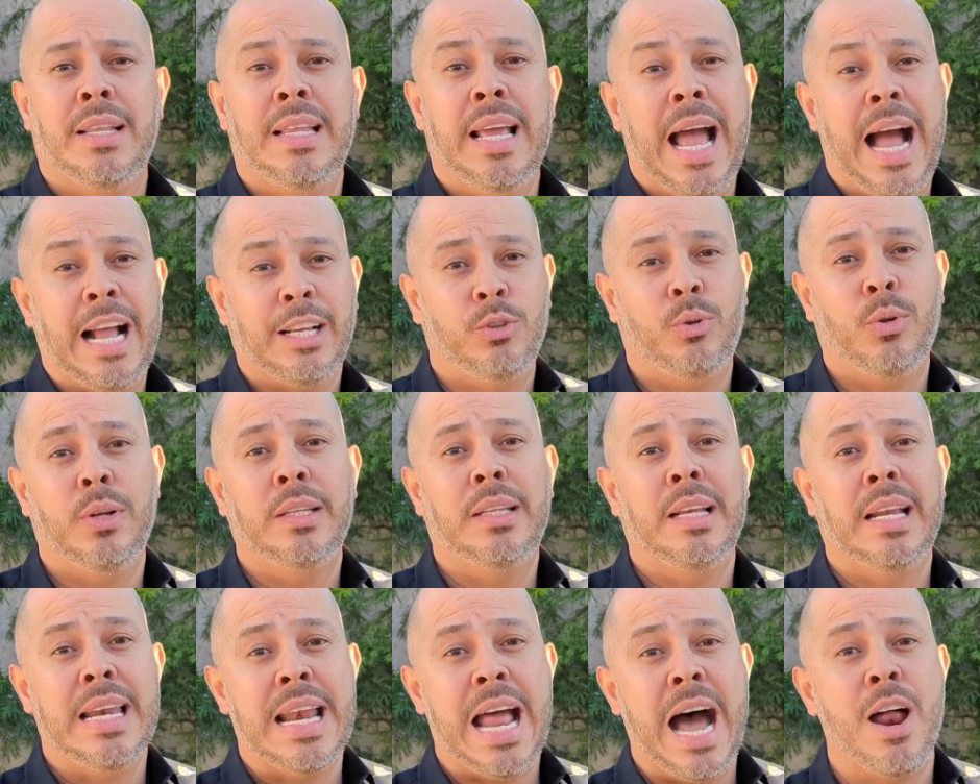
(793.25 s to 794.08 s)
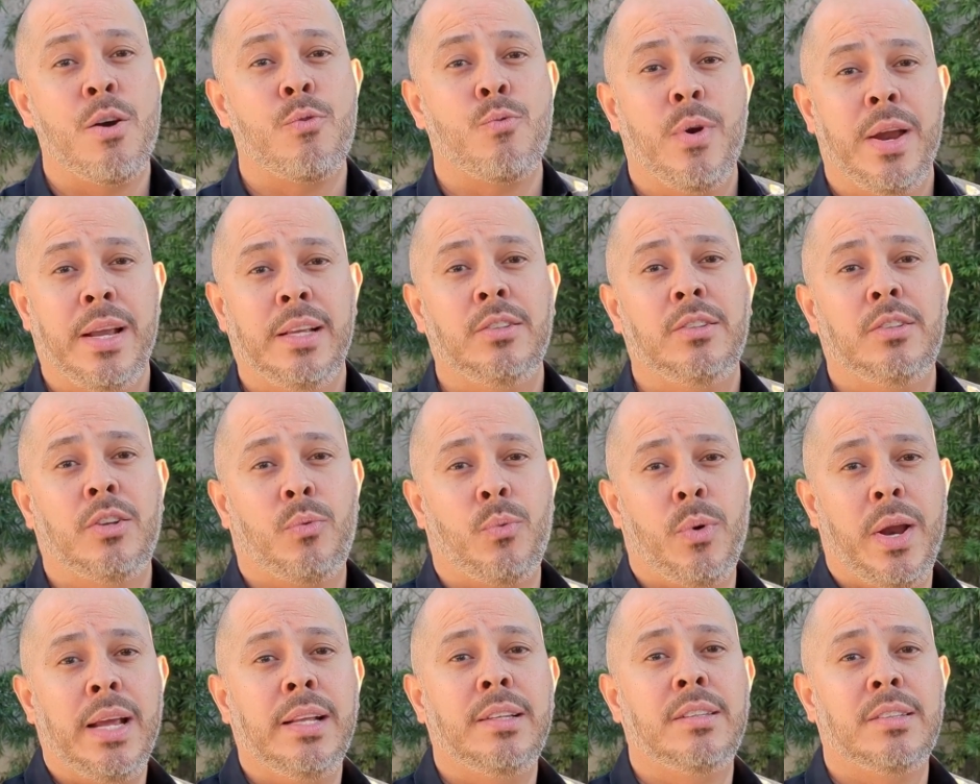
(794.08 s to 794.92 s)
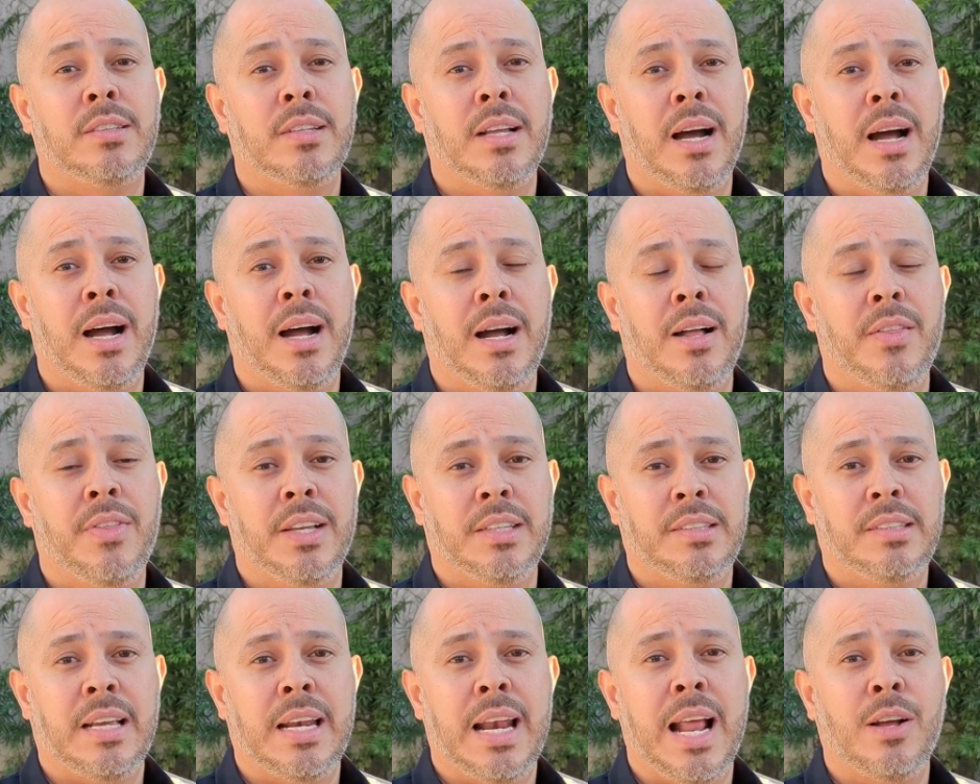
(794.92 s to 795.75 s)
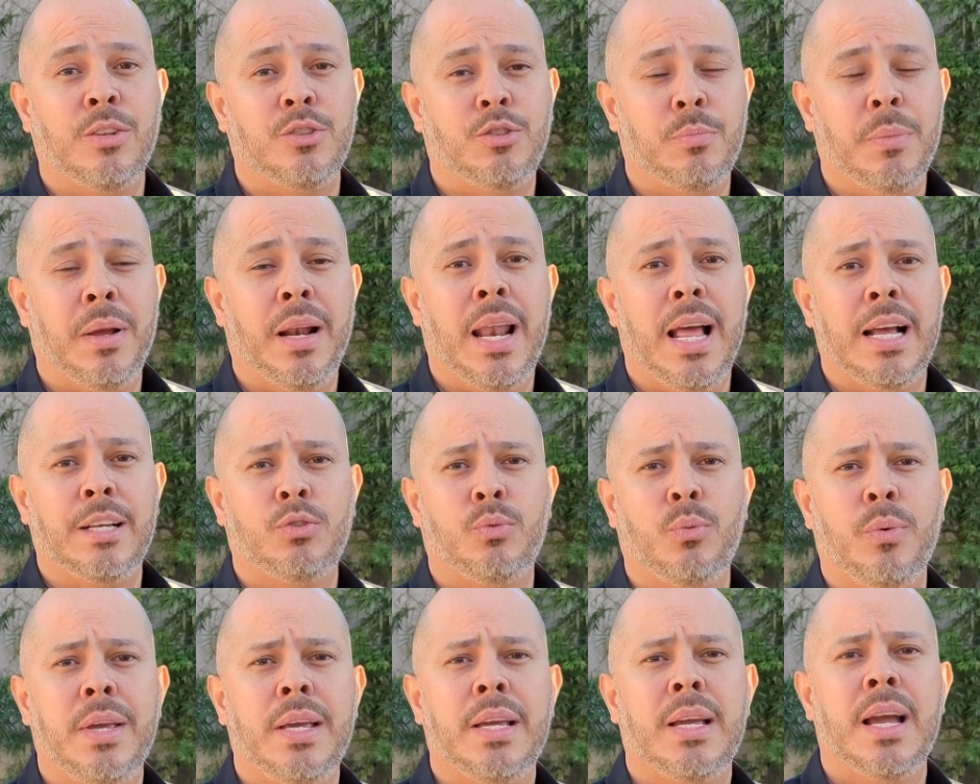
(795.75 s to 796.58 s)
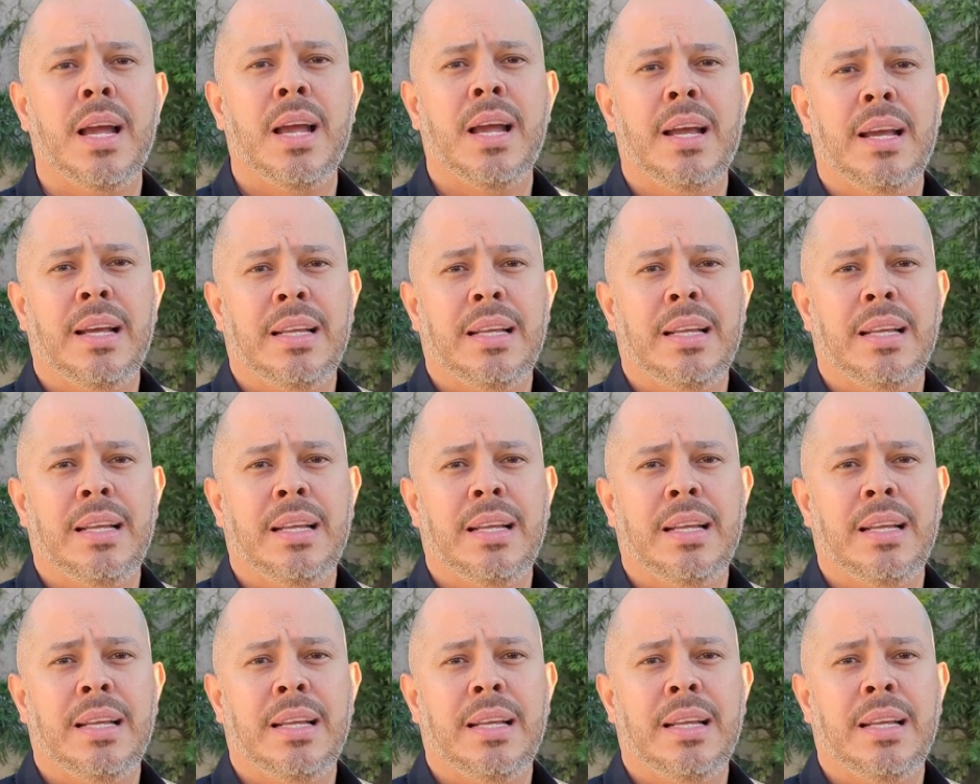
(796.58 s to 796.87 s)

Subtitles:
They actually did not raise the rates this announcement last week.